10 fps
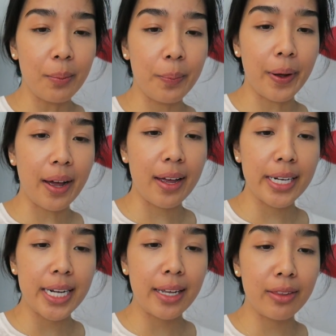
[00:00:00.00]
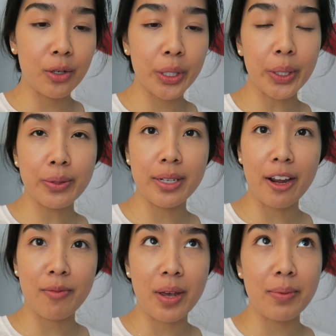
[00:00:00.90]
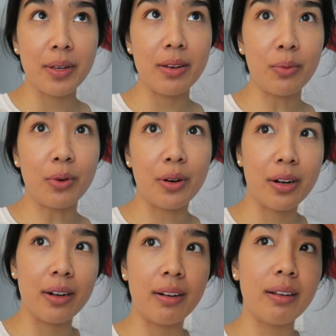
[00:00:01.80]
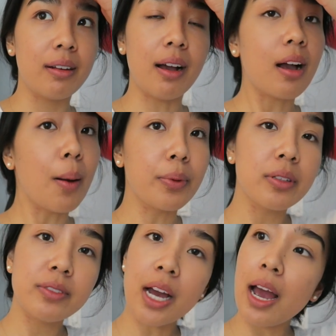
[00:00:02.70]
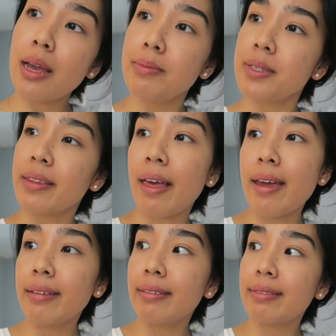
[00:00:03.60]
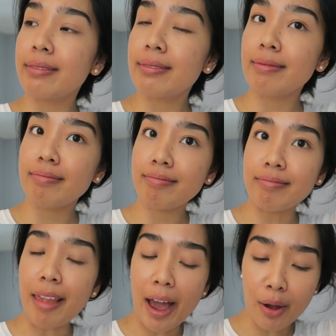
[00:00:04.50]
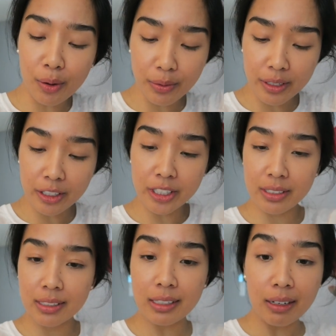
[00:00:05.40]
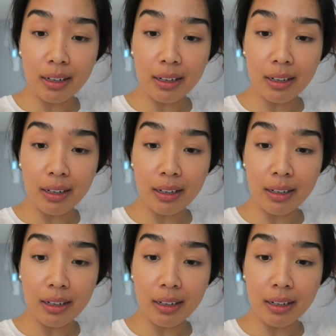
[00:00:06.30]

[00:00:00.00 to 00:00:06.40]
but they're clothes that I've maybe worn a couple of times and then now they're just